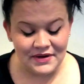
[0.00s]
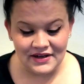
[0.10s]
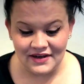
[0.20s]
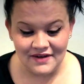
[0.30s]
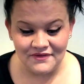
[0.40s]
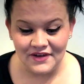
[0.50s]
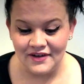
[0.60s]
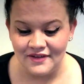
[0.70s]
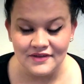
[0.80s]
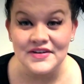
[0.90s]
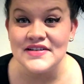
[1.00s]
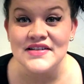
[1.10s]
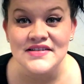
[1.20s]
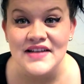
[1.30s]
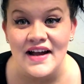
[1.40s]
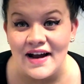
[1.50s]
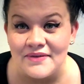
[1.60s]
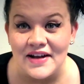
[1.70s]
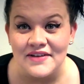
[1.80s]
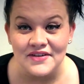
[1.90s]
breaking up for reasons that I'm
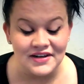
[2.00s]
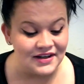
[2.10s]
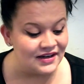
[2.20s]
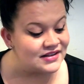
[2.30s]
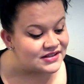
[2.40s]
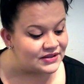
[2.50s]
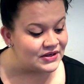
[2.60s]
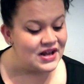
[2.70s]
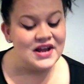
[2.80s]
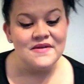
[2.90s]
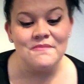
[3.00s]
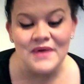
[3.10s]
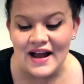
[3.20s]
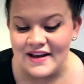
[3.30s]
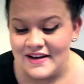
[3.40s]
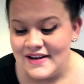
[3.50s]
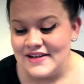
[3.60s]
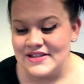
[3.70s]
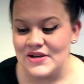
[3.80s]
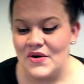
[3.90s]
not even gonna get into. But
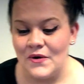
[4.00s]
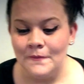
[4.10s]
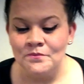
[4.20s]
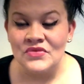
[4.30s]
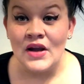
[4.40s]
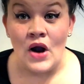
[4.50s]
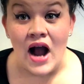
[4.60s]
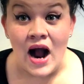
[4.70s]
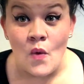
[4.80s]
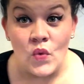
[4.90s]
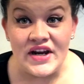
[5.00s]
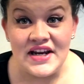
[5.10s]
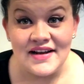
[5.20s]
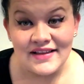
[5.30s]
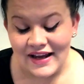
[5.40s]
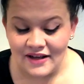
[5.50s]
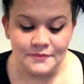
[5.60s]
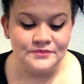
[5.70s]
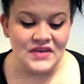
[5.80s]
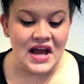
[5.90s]
so we,
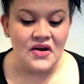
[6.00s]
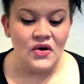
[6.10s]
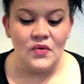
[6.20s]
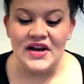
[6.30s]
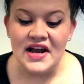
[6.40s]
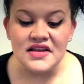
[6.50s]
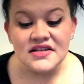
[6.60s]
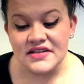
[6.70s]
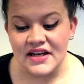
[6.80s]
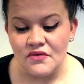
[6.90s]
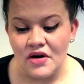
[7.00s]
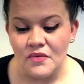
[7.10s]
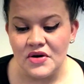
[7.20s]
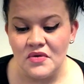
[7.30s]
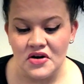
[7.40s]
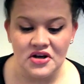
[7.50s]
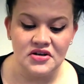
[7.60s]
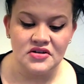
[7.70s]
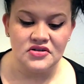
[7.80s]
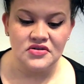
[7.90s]
like, I don't know, we had this thing where we
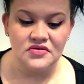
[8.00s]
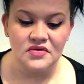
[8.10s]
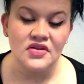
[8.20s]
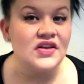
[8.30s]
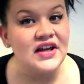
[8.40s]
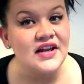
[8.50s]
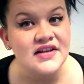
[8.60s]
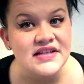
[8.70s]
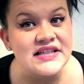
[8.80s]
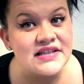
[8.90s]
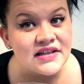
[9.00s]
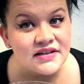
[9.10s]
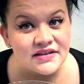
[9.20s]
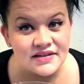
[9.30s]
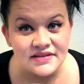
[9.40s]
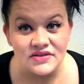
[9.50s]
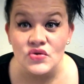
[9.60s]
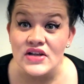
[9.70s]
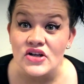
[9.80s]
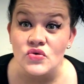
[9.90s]
wanted to do
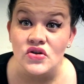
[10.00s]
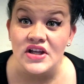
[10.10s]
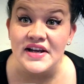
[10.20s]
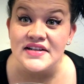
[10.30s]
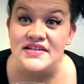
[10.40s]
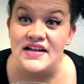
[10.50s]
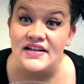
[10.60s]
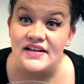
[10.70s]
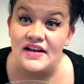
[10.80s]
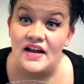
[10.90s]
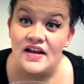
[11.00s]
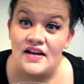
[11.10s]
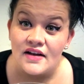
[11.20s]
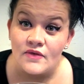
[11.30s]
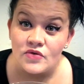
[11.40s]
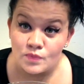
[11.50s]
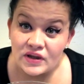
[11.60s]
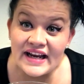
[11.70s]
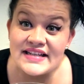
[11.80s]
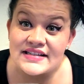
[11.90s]
sexual things in
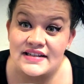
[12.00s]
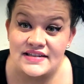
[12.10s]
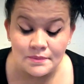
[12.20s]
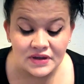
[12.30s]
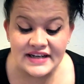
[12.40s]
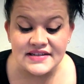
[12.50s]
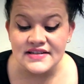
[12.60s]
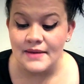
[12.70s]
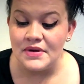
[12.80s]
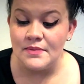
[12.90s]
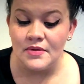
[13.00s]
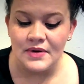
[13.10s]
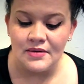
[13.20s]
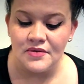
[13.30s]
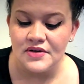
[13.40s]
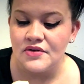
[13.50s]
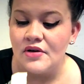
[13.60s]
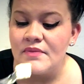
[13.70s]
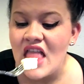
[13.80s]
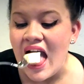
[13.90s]
places that people probably wouldn't do
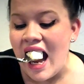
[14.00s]
them.